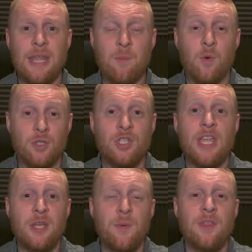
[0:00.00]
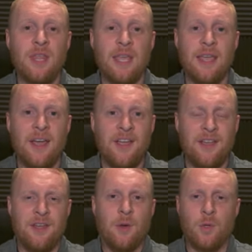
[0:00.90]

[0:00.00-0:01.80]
They were genuinely, you know,